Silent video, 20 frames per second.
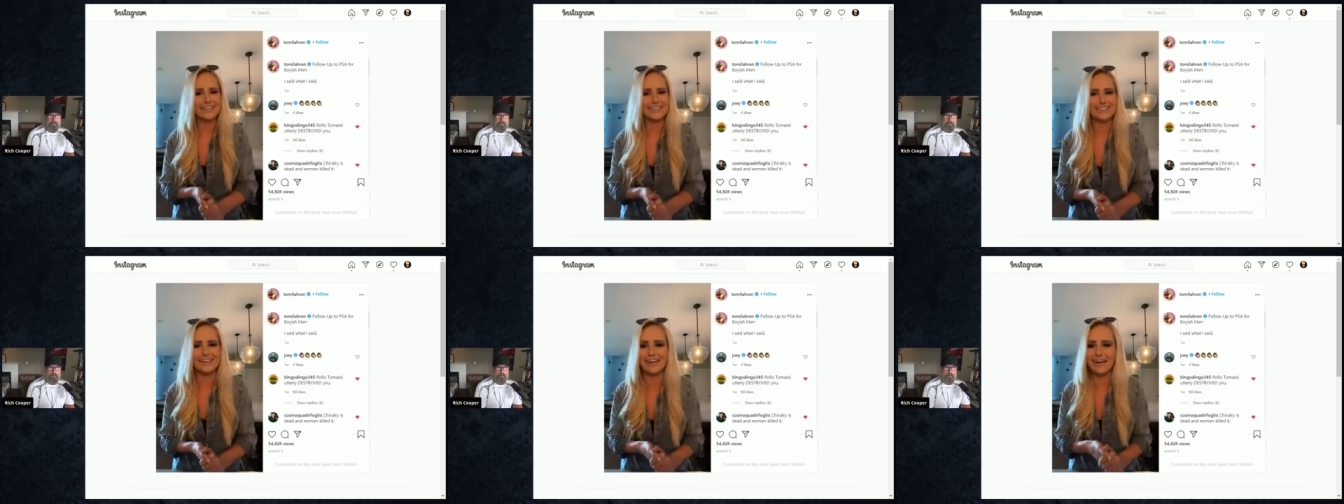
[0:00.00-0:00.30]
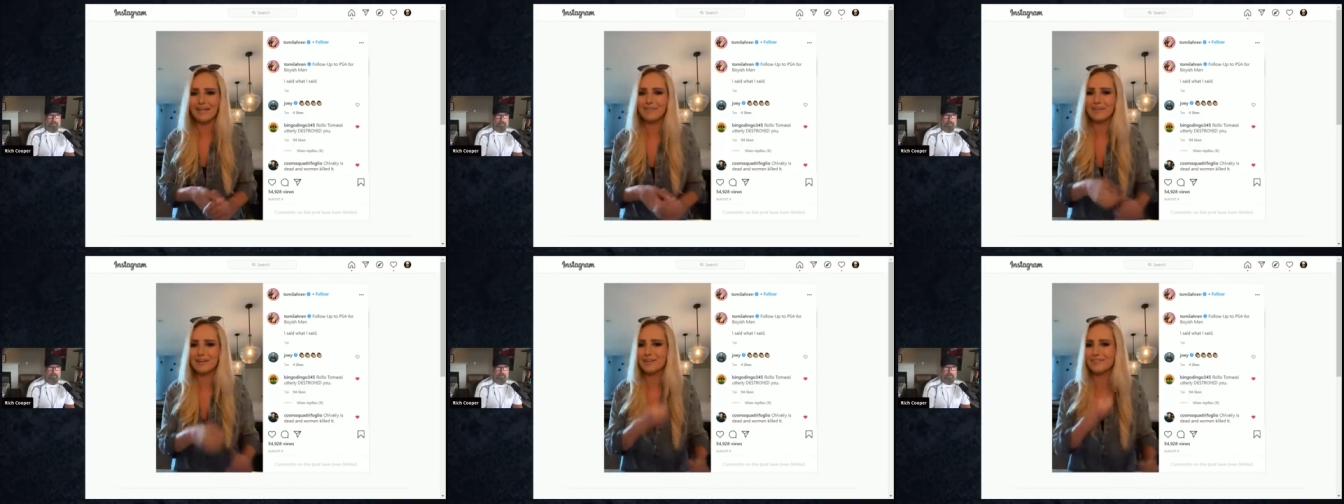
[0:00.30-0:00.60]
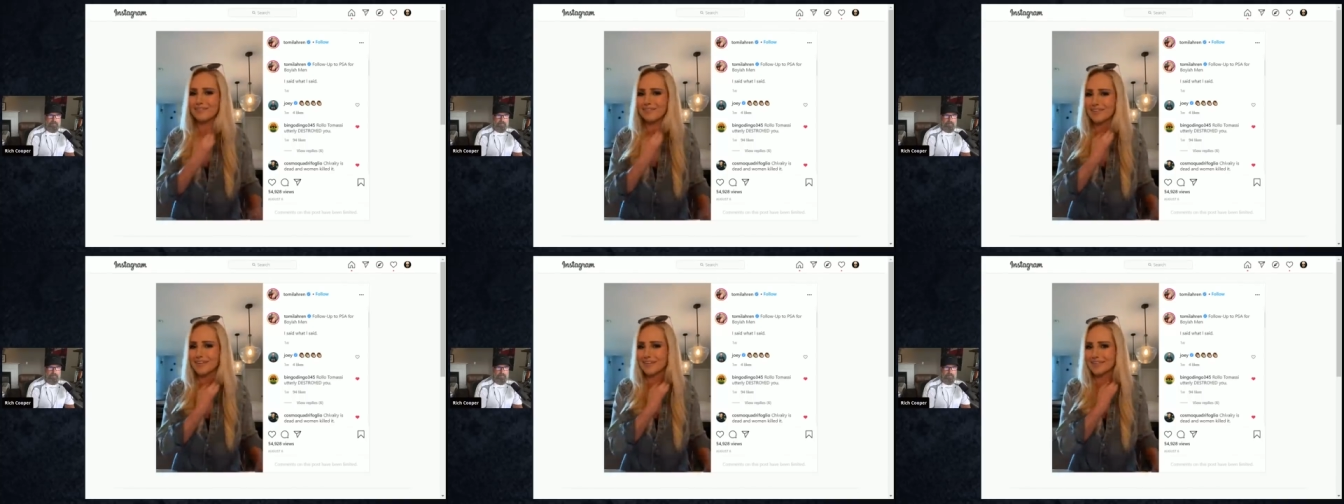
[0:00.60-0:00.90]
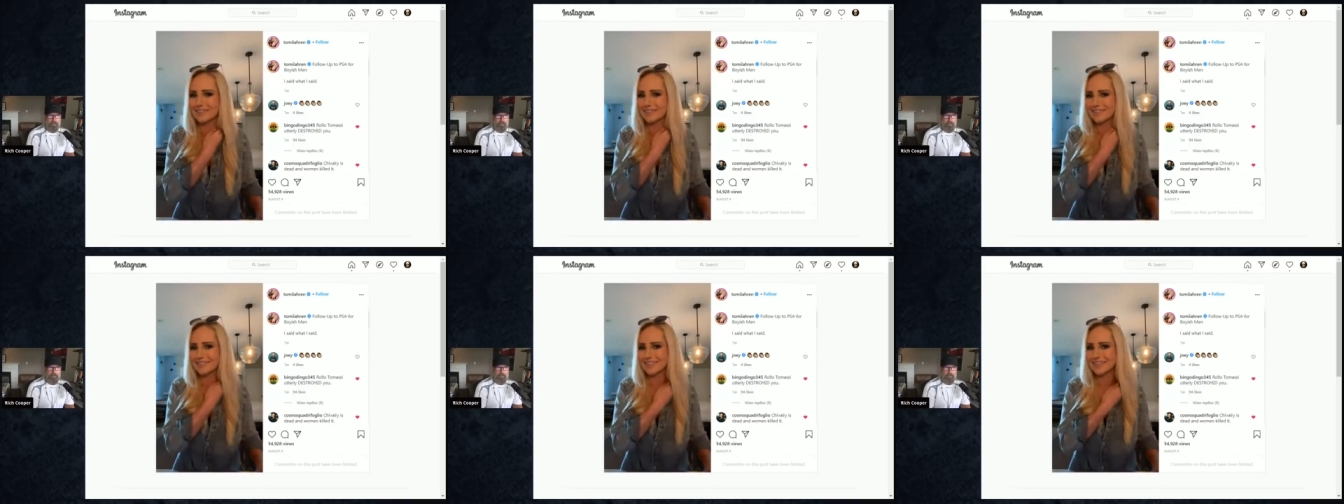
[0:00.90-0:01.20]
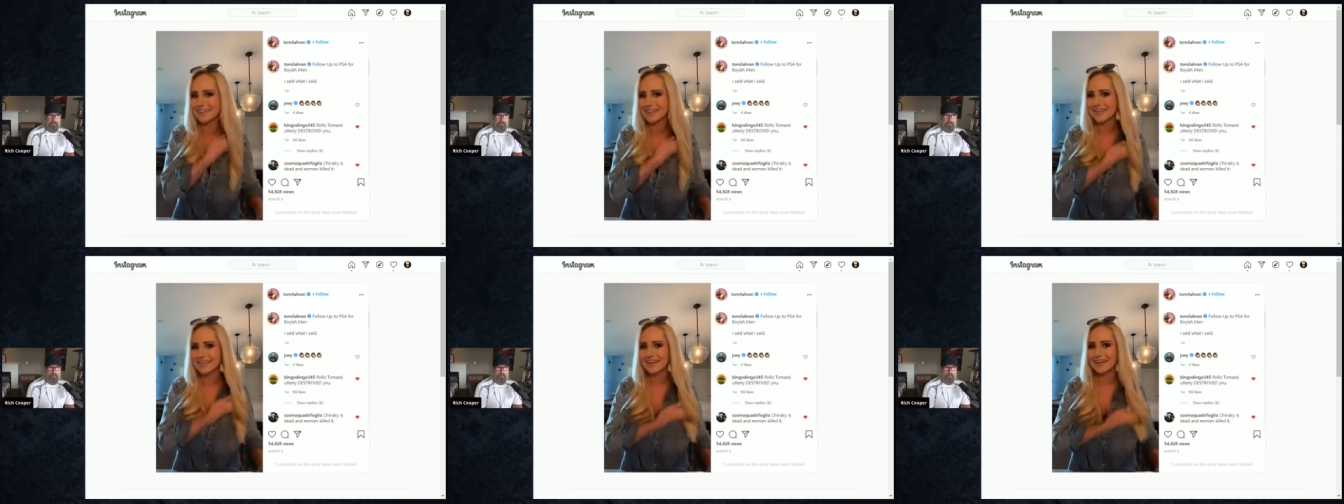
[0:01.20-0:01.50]
So I'm confused.
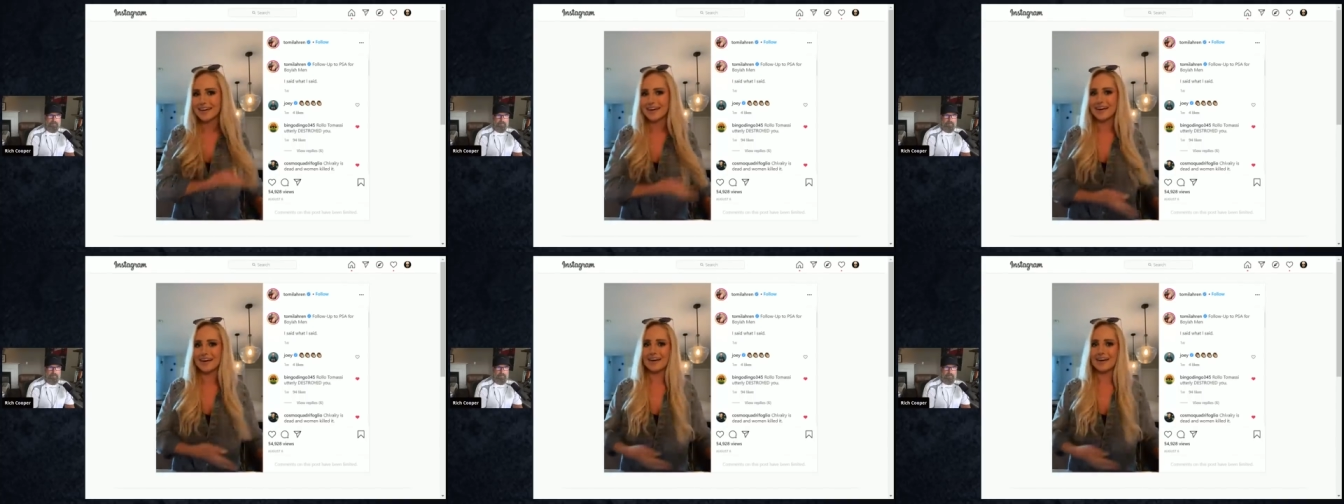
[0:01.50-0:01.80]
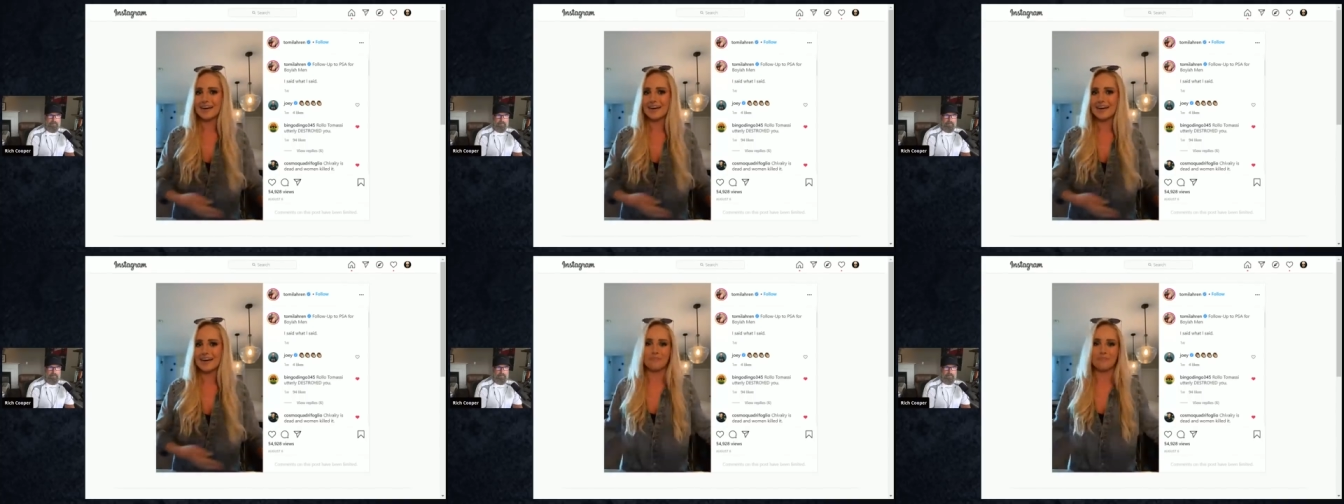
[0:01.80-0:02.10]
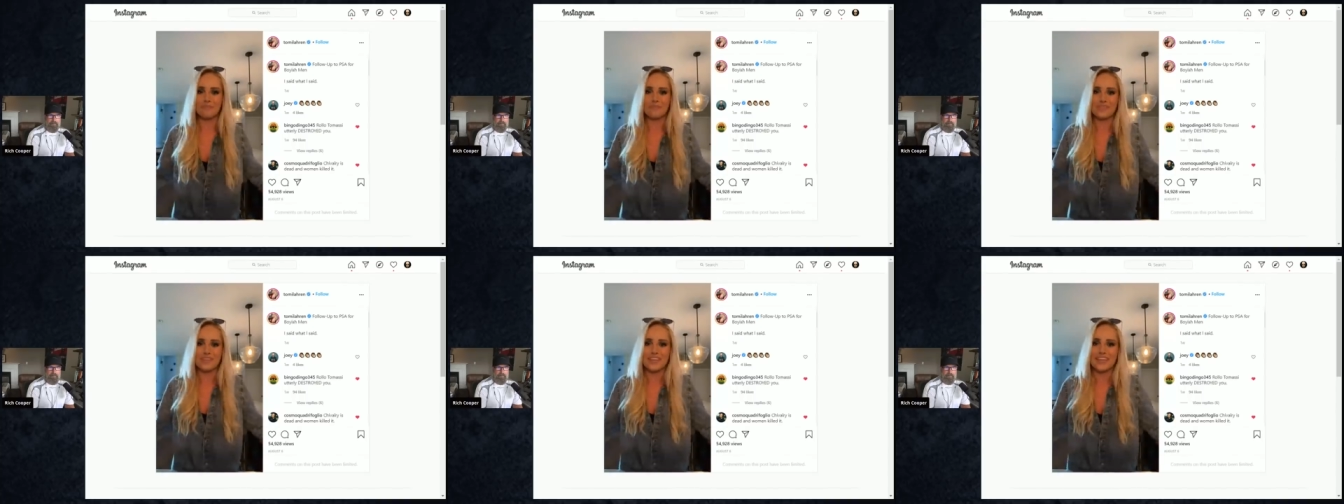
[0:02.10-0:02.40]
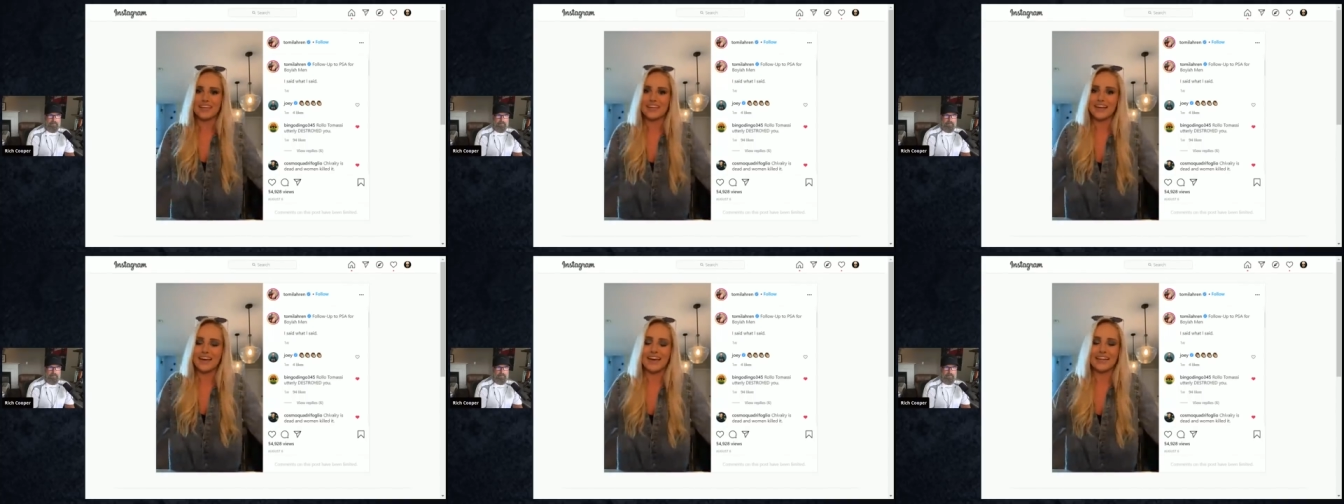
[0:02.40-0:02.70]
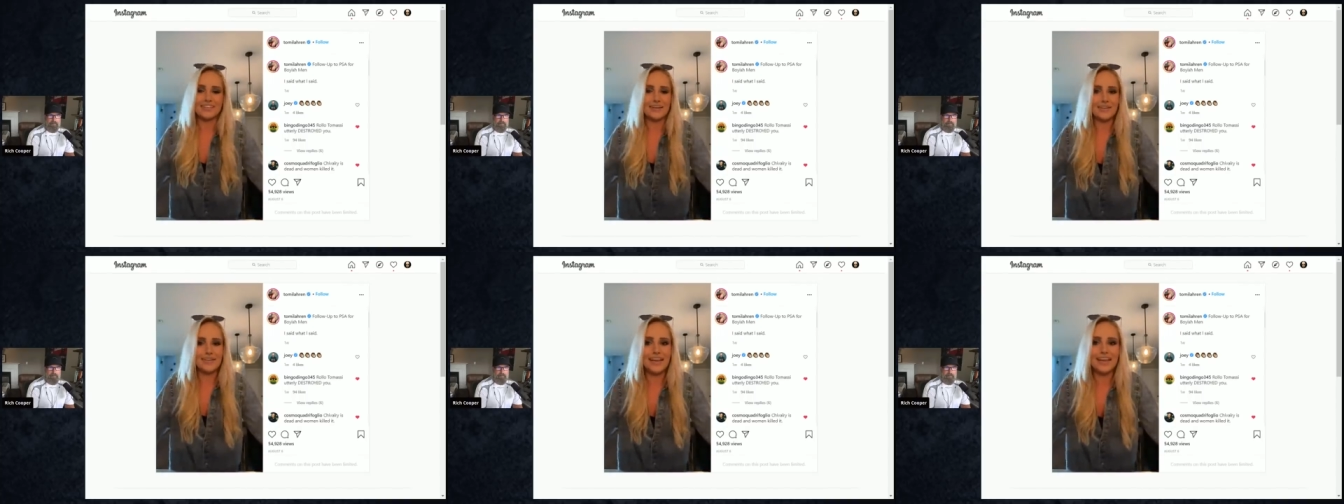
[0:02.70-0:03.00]
I
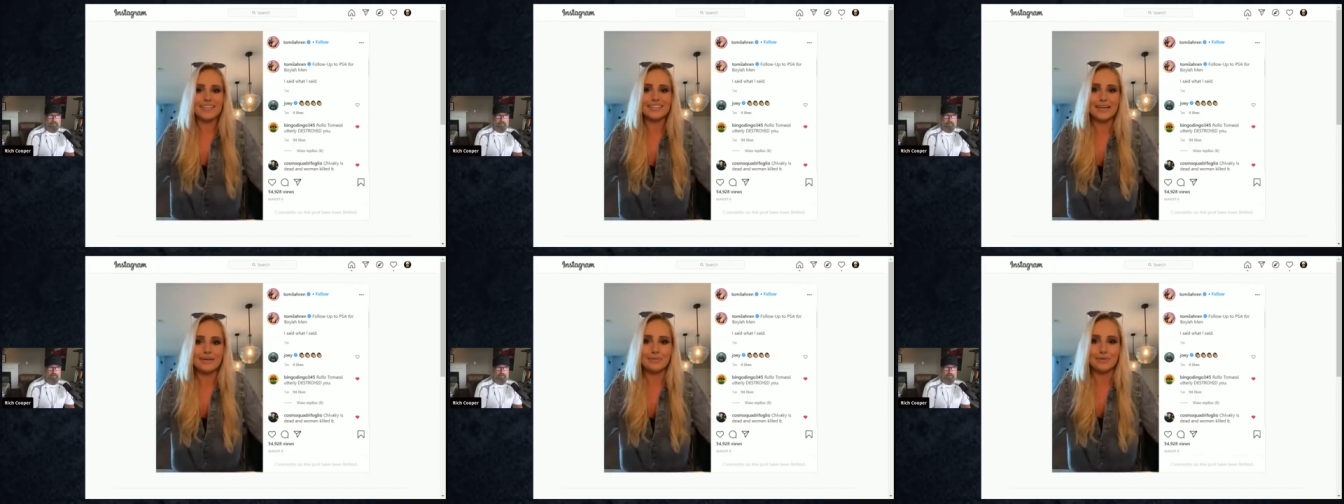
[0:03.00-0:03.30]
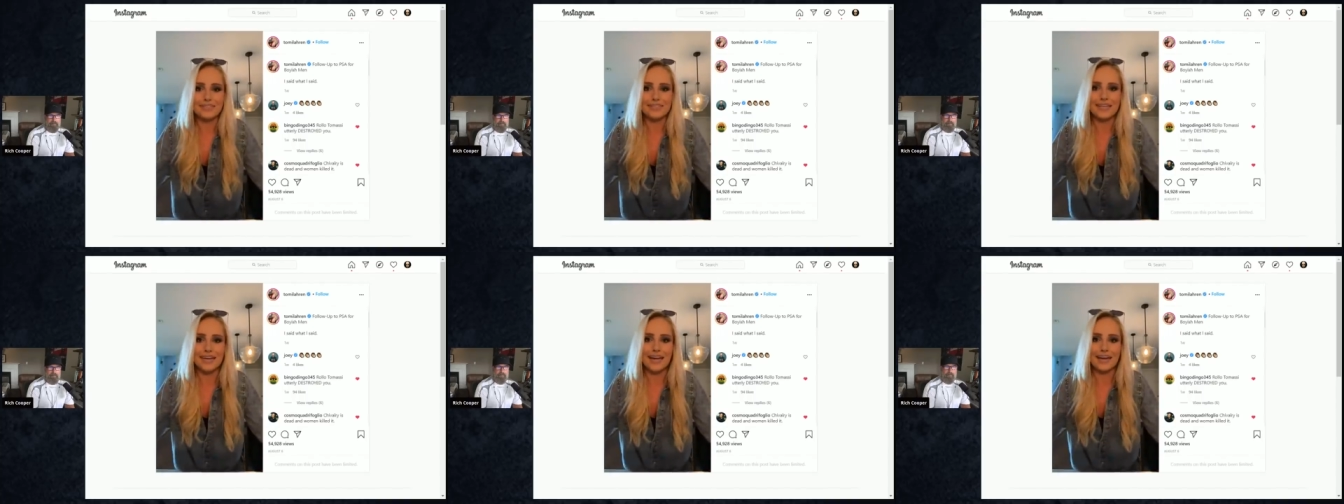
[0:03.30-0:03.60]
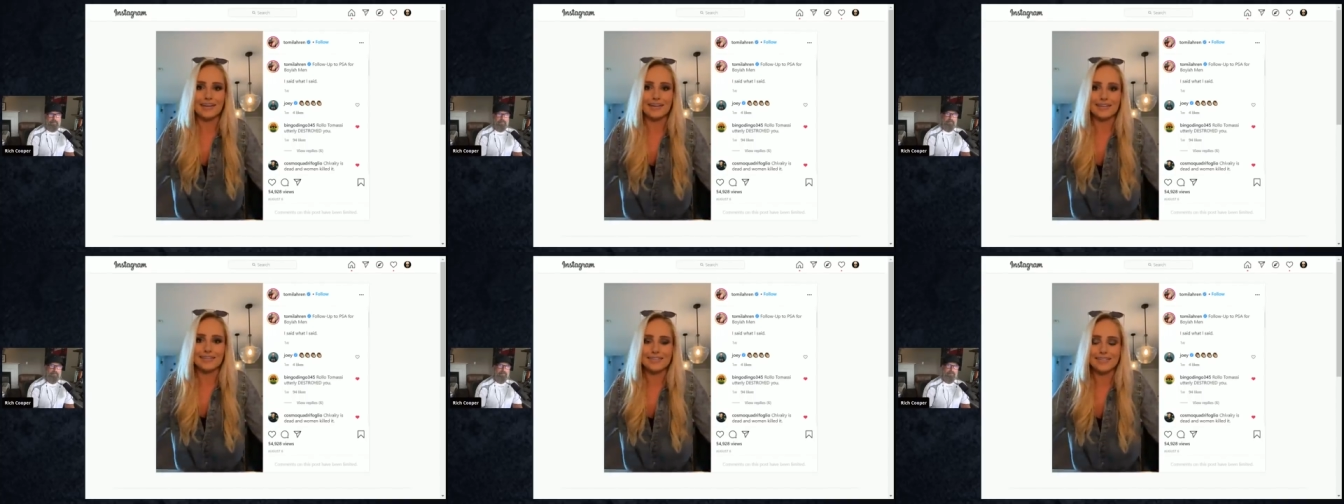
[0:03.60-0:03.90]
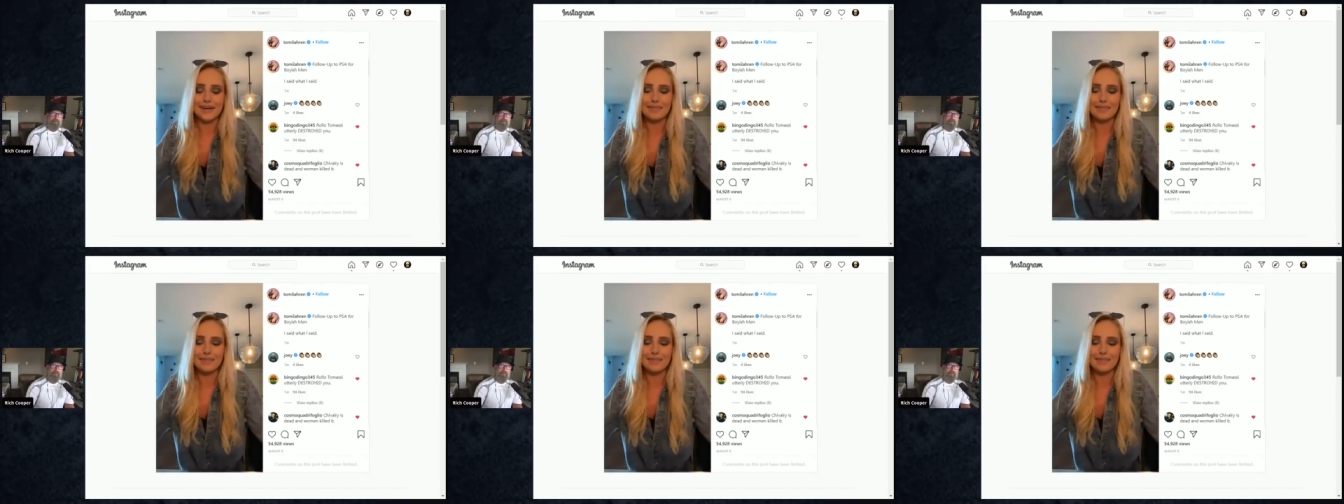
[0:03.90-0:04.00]
don't like double standards.